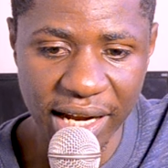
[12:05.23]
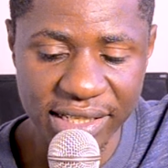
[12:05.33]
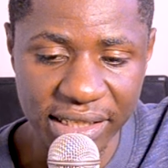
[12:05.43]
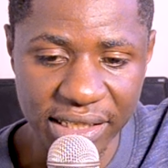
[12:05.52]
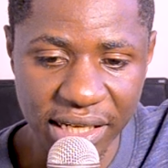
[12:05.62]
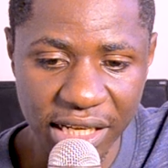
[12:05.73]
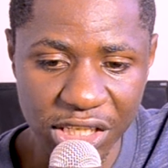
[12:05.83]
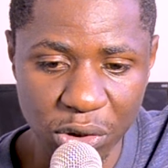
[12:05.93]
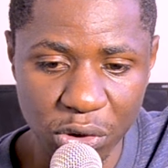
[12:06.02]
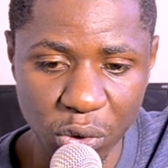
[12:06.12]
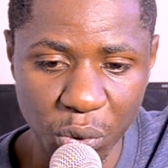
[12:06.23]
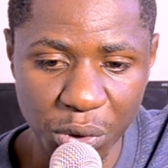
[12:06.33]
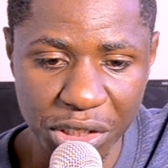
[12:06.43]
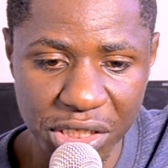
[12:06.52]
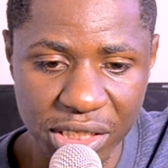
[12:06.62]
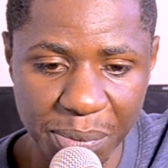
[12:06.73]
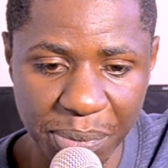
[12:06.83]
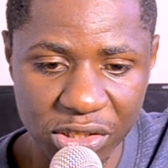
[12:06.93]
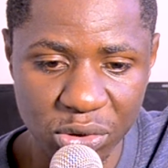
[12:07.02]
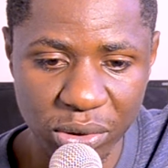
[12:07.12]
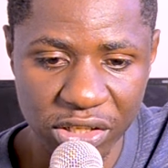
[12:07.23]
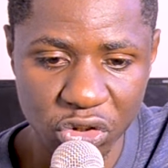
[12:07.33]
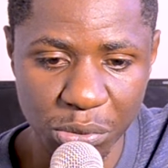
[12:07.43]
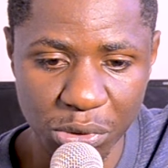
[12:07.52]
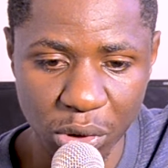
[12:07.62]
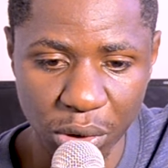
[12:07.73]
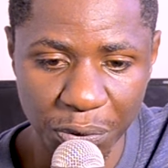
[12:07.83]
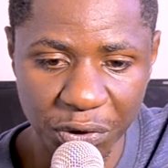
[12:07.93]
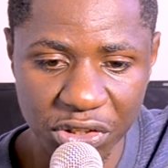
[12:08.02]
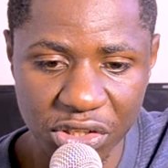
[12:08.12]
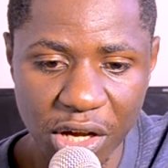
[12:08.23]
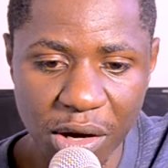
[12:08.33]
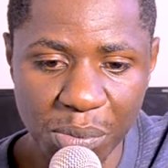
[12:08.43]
at the date on which the person assumed office,